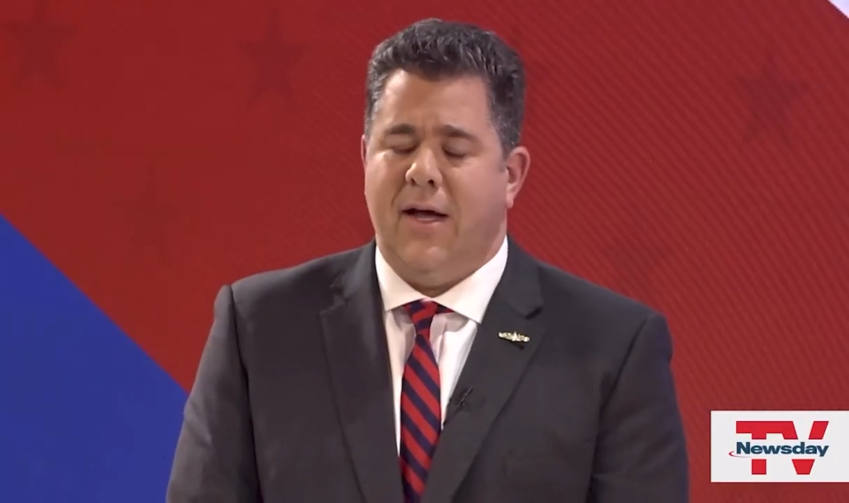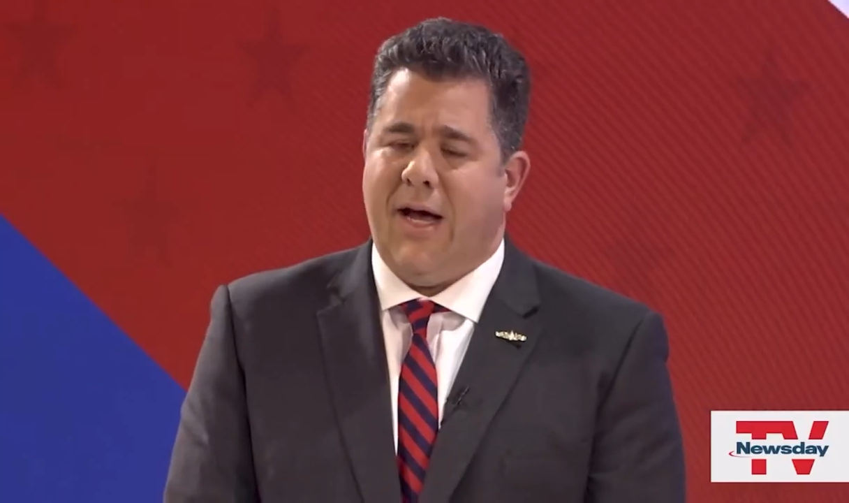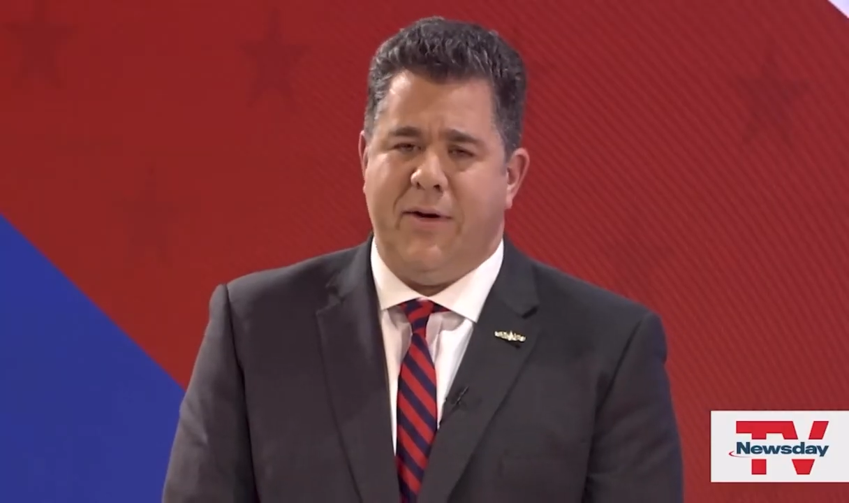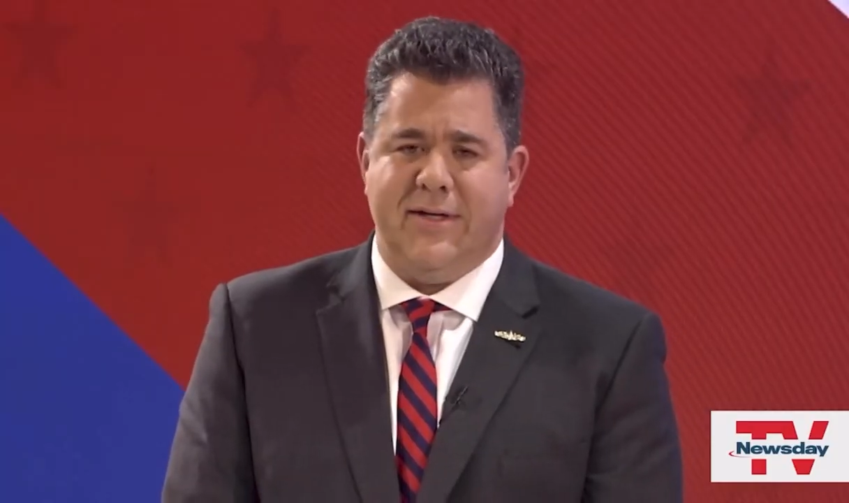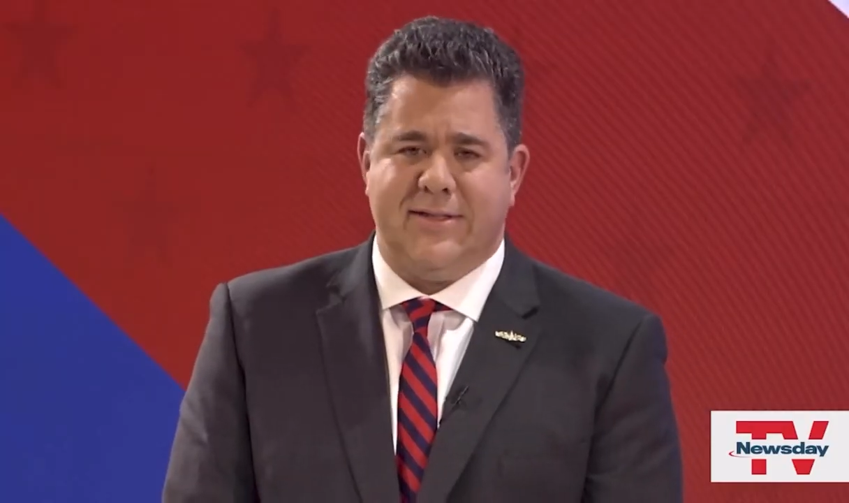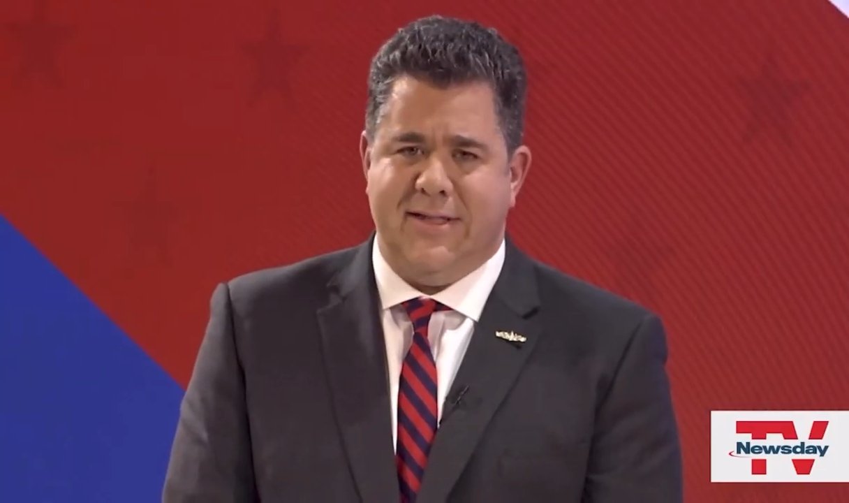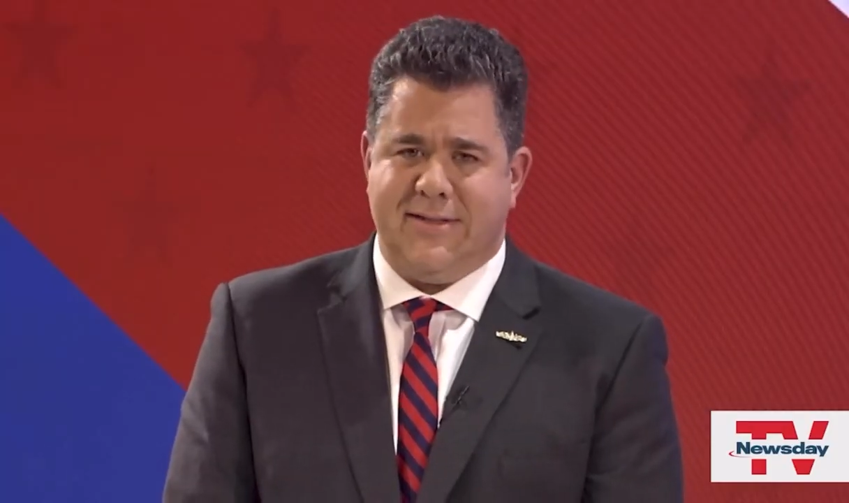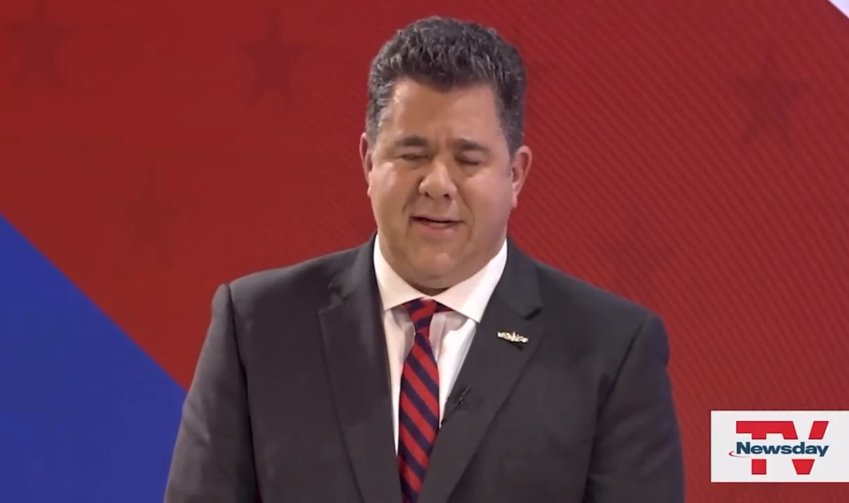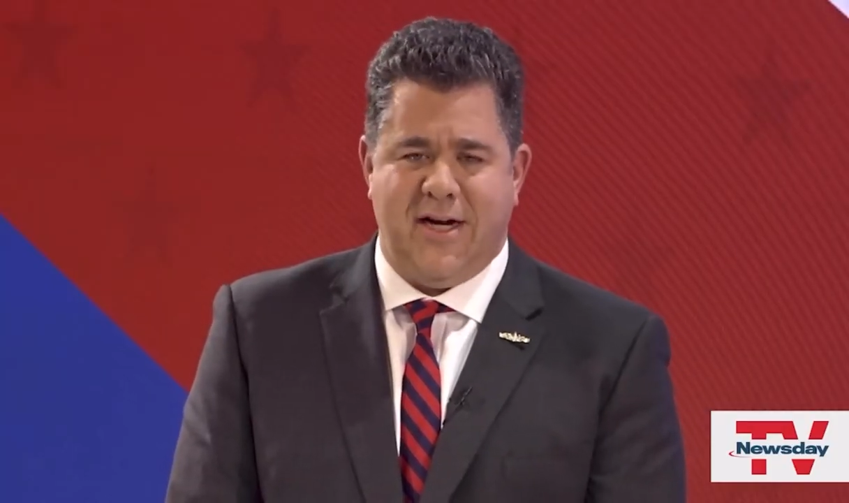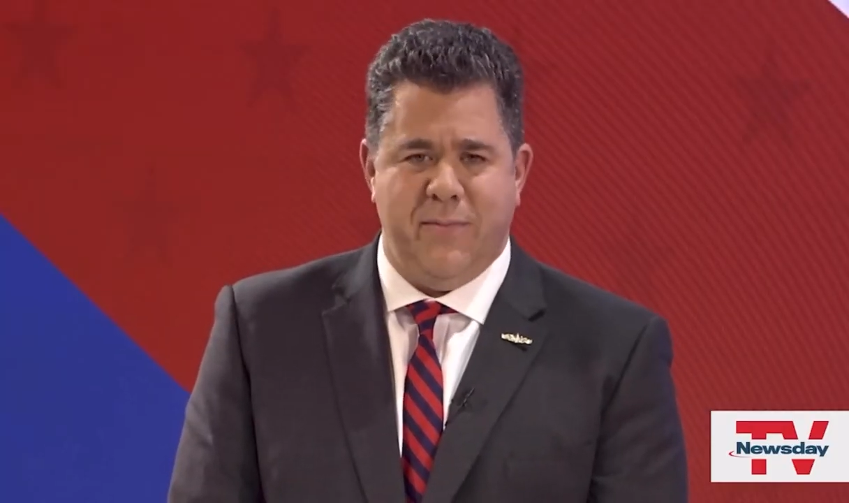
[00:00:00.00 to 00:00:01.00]
I would insist
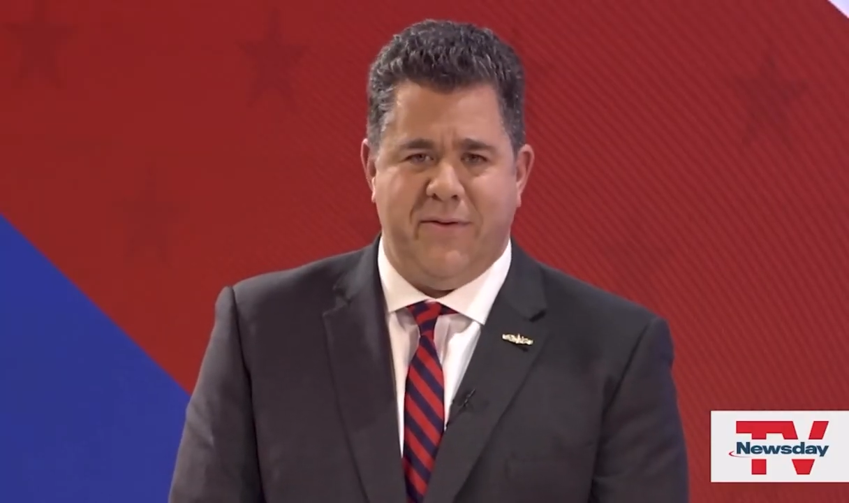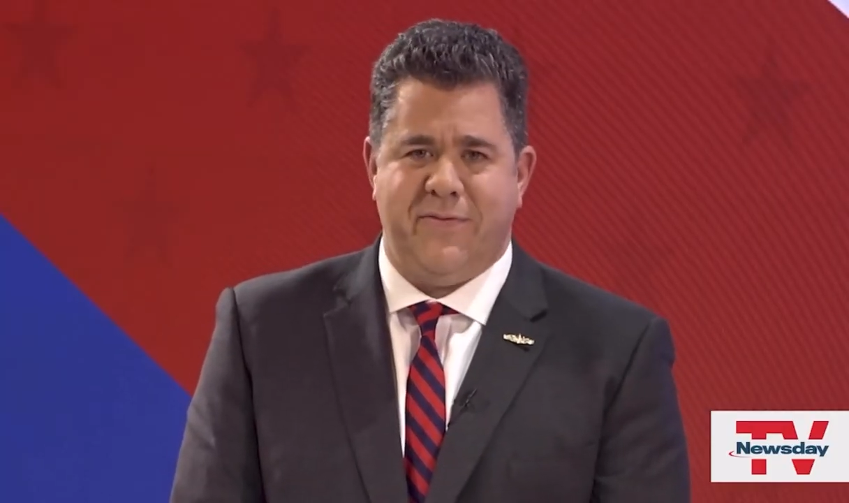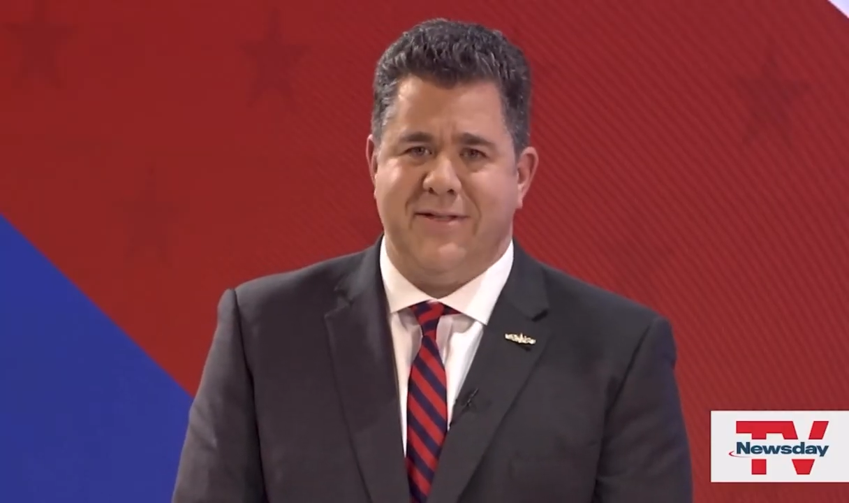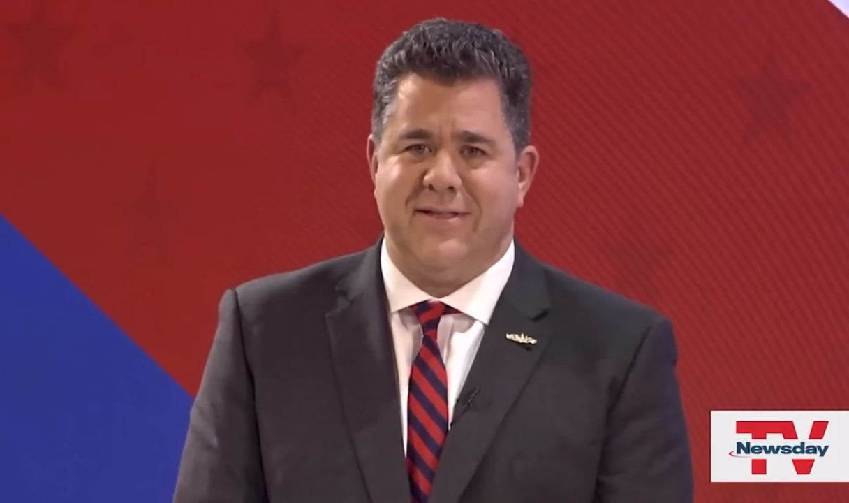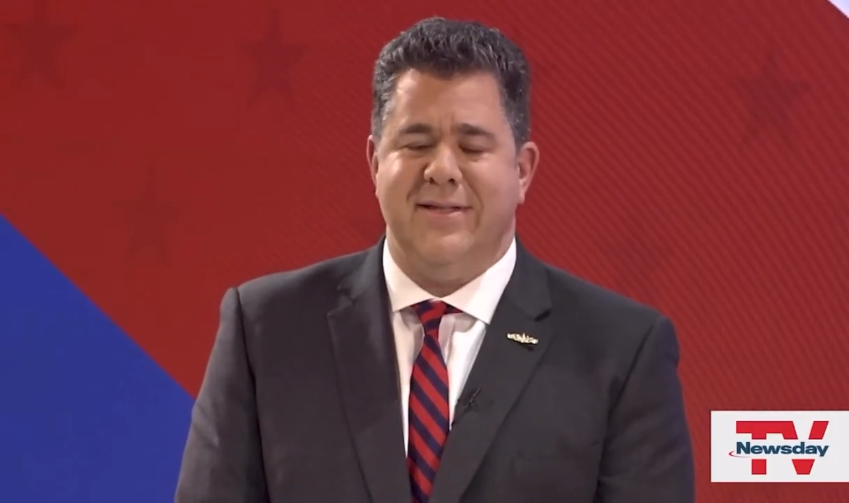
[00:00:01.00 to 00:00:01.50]
that government funds